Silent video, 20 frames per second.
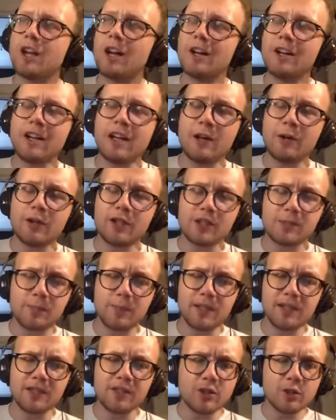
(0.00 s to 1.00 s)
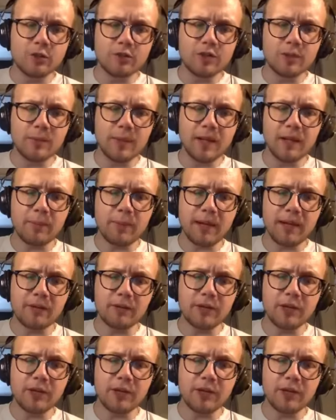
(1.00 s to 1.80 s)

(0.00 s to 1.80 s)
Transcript: I know there's been sort of debate about,